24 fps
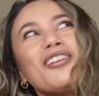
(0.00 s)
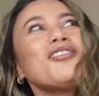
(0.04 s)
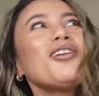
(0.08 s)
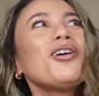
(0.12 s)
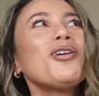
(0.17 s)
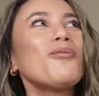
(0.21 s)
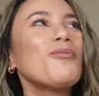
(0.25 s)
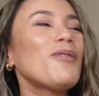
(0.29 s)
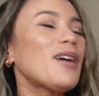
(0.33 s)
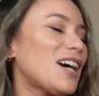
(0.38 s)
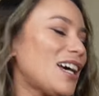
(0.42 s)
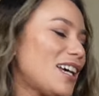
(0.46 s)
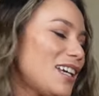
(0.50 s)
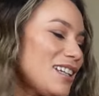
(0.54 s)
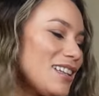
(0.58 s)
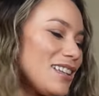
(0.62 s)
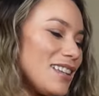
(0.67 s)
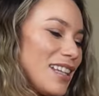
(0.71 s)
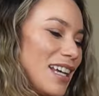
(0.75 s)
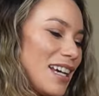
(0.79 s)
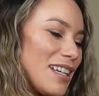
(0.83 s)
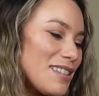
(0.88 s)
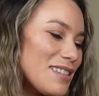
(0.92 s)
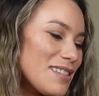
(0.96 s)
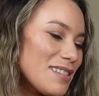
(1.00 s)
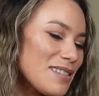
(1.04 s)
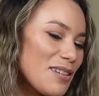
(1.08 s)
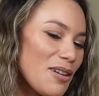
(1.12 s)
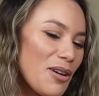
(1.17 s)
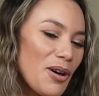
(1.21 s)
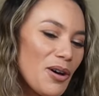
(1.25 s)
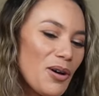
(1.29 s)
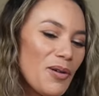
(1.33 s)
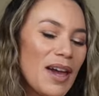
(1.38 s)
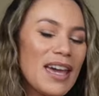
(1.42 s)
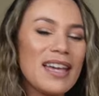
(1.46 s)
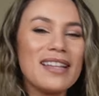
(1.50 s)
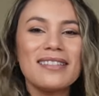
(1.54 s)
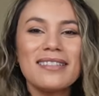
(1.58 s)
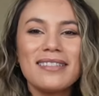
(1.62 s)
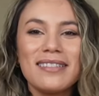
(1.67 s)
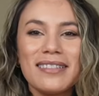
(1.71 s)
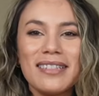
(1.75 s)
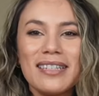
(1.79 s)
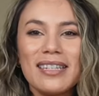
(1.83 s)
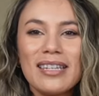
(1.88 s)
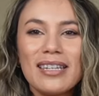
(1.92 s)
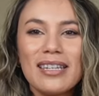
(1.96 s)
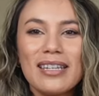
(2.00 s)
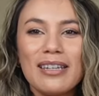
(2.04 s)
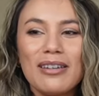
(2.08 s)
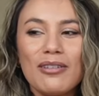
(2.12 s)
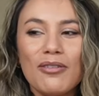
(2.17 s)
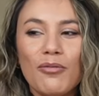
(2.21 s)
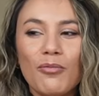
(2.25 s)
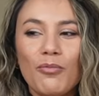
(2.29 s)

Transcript: you know what, let's go and see